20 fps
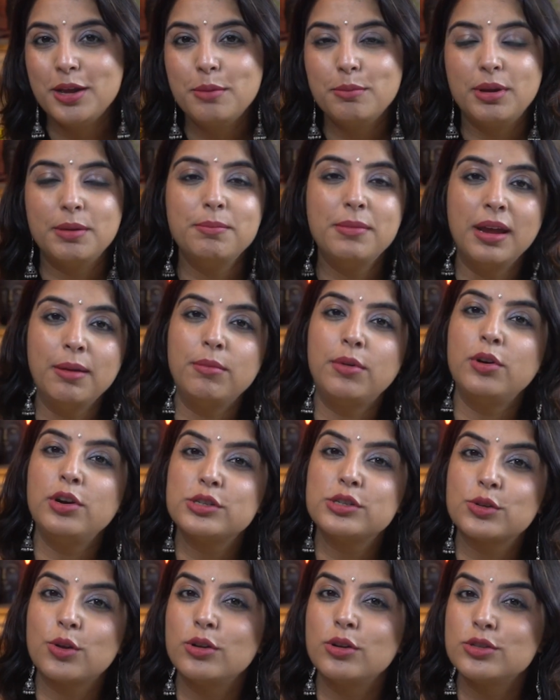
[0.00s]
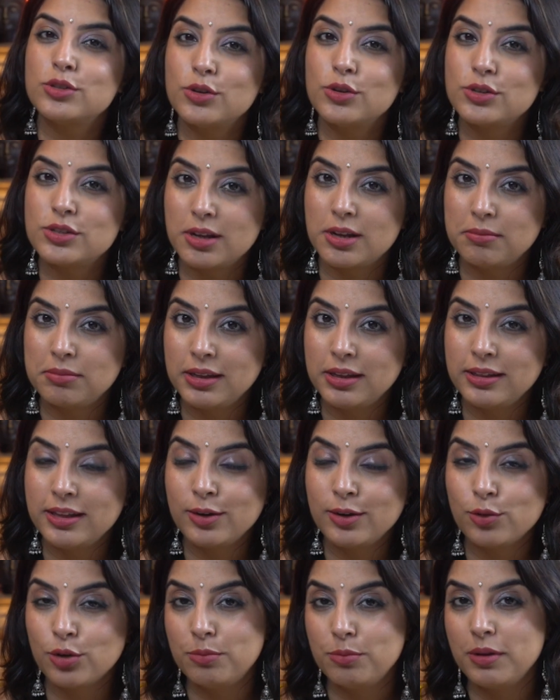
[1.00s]
But memory is also something
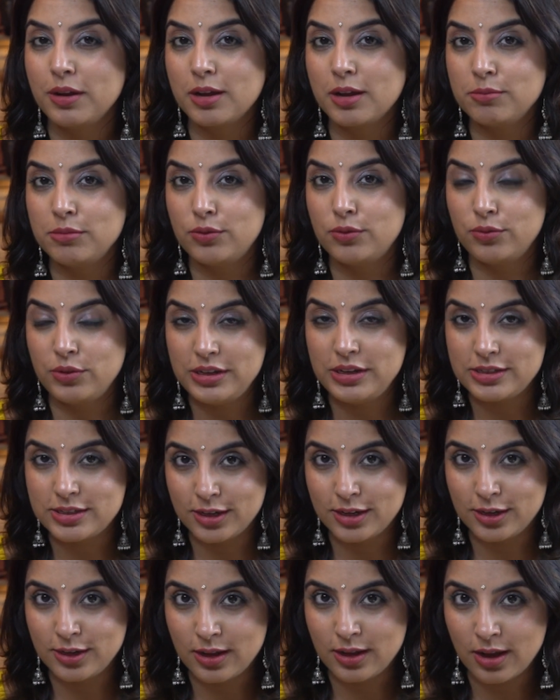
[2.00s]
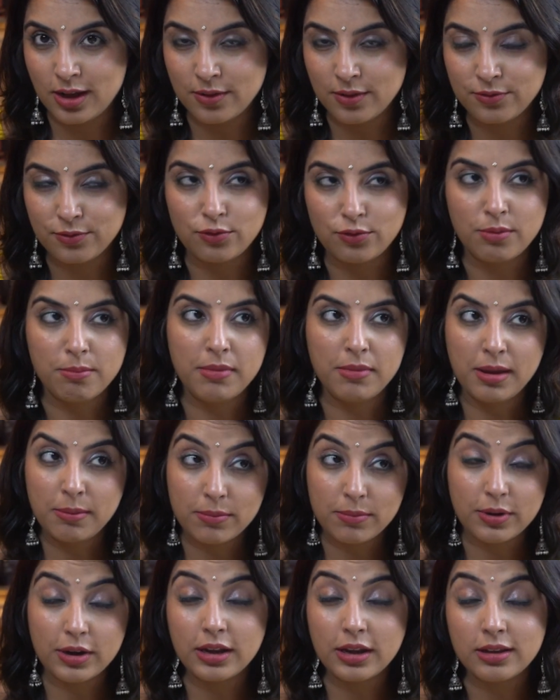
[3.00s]
that could become the reason of
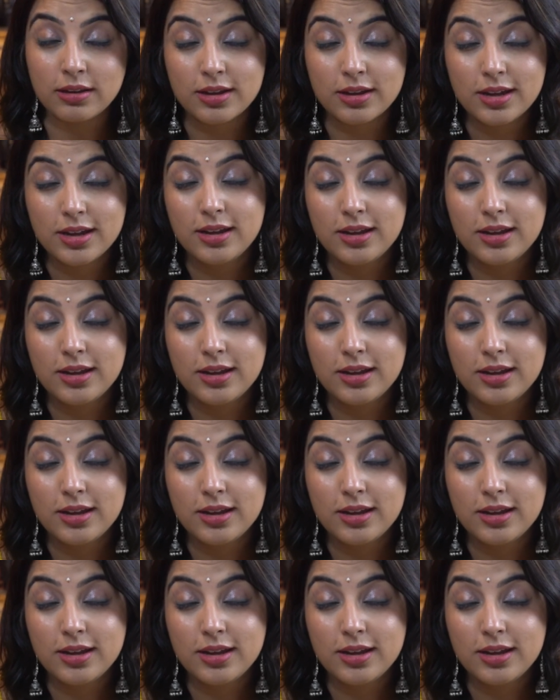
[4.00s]
remembering